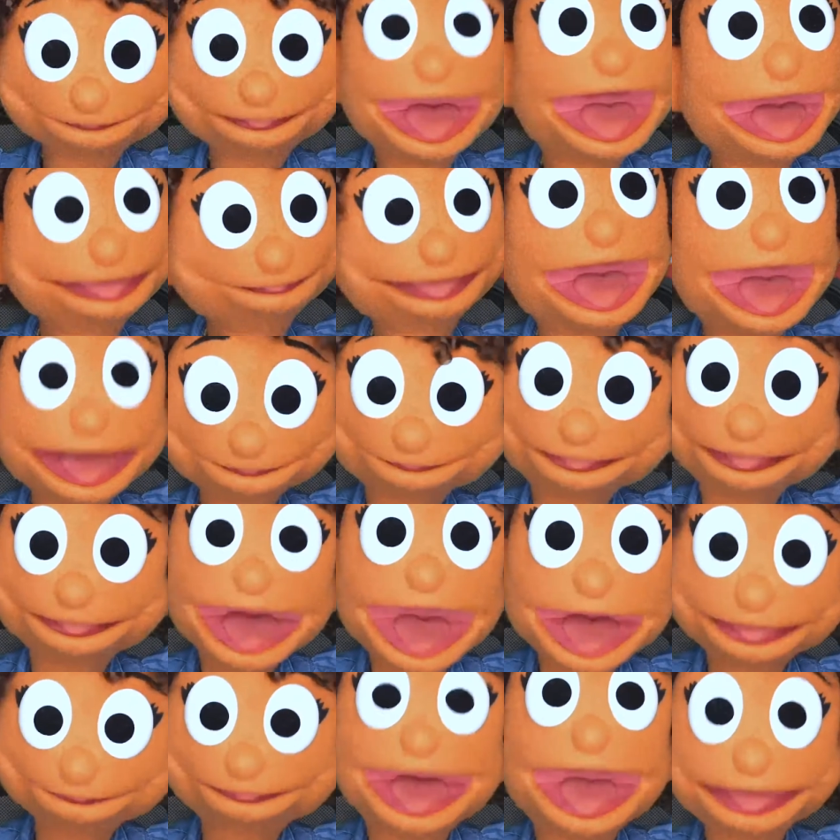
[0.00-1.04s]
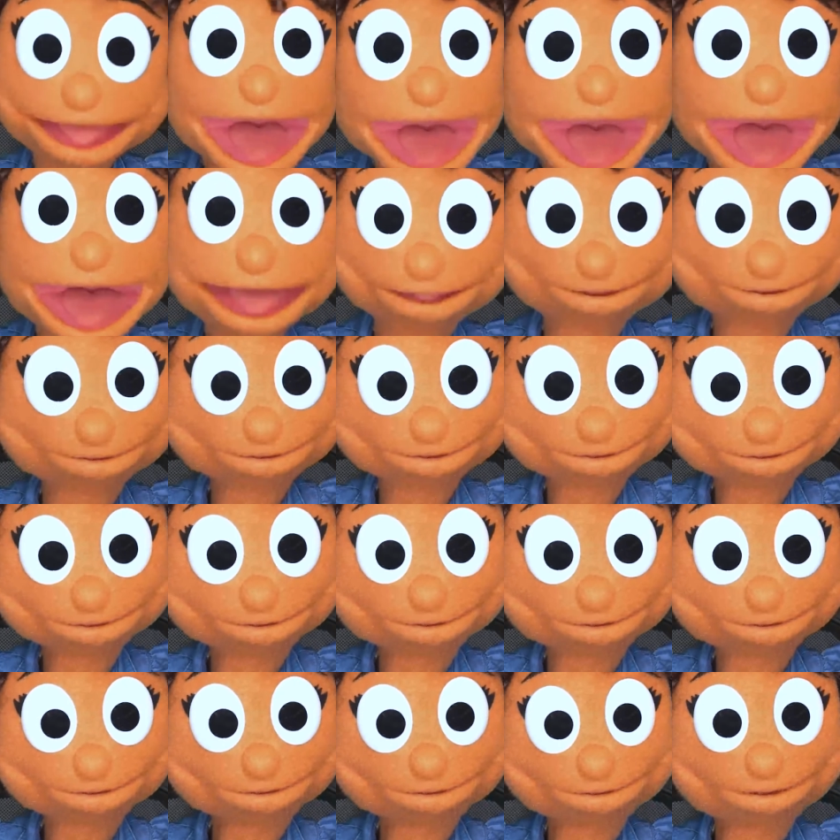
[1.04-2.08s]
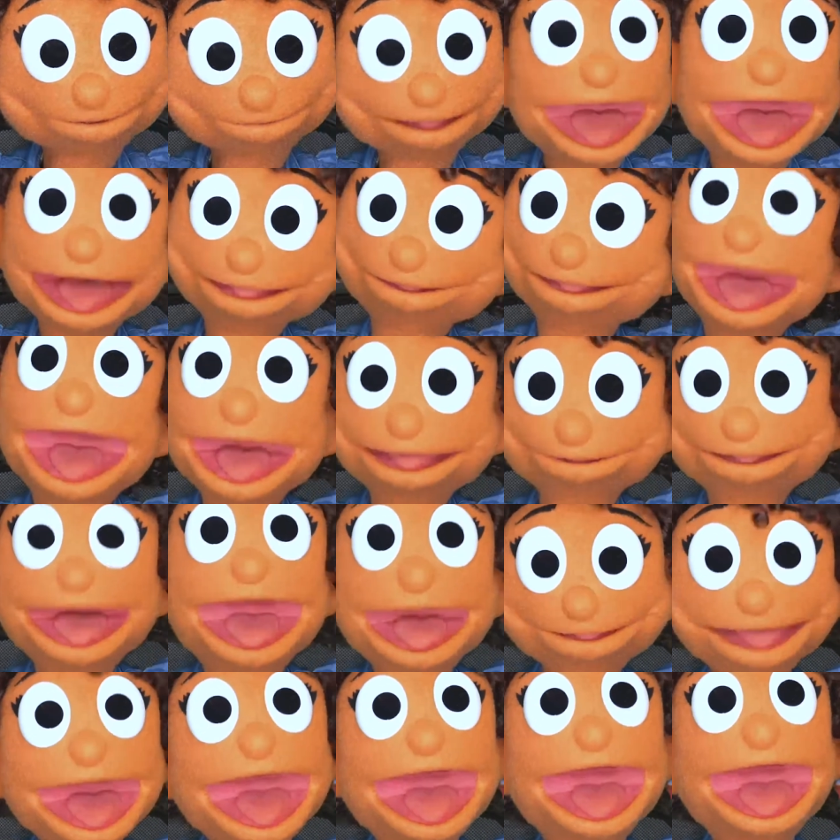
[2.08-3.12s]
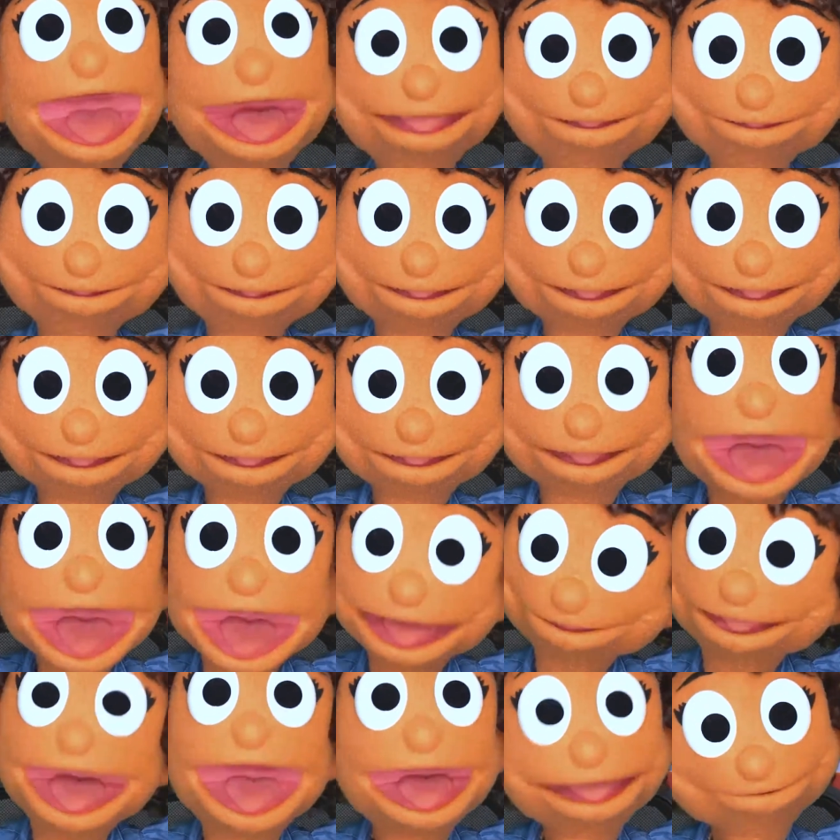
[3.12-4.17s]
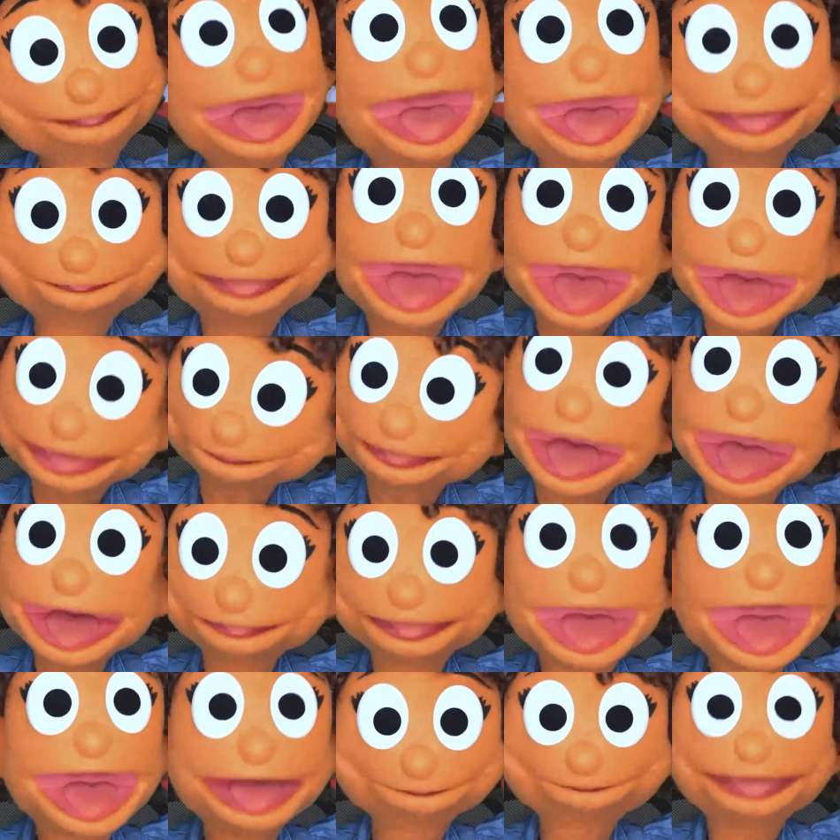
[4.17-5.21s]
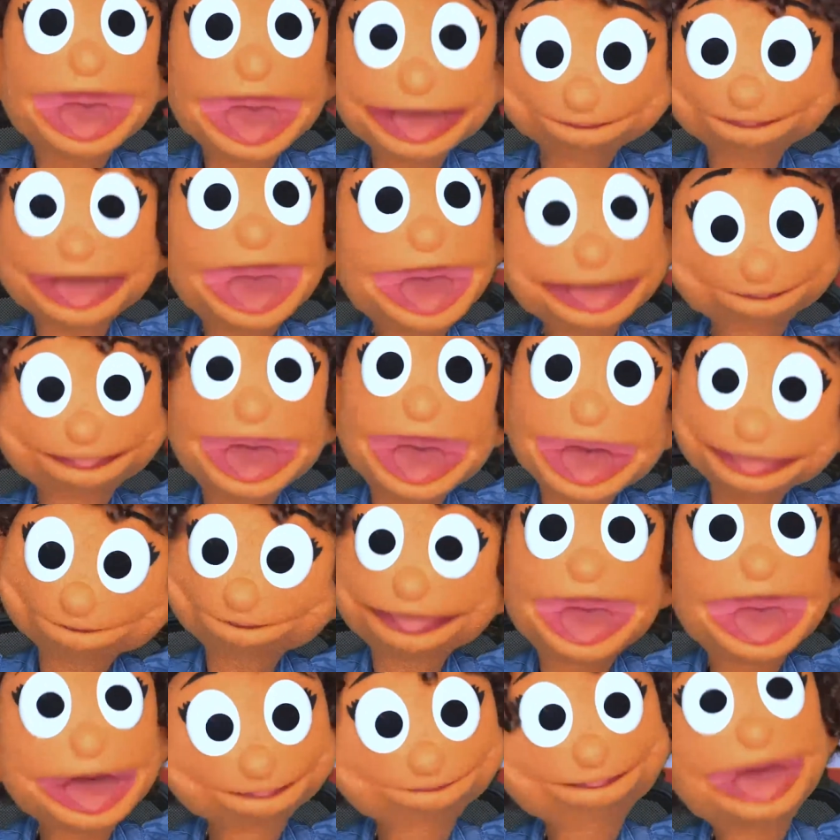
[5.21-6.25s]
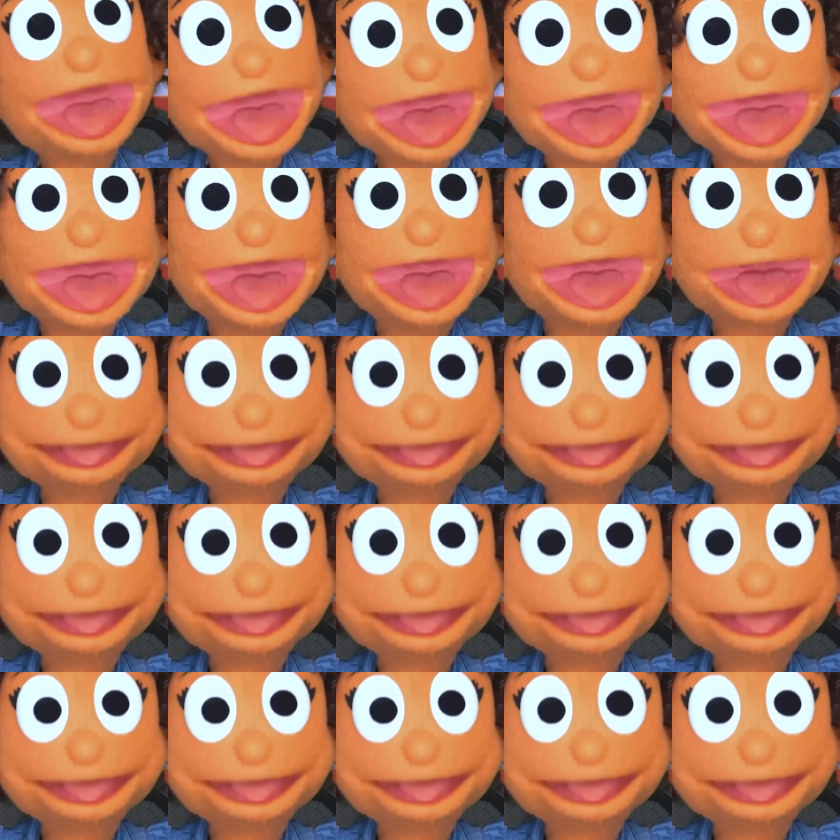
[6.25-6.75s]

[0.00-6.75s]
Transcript: wants to be everyone's friend. Kinda confused? Maybe our Bible story for today will help clear things up.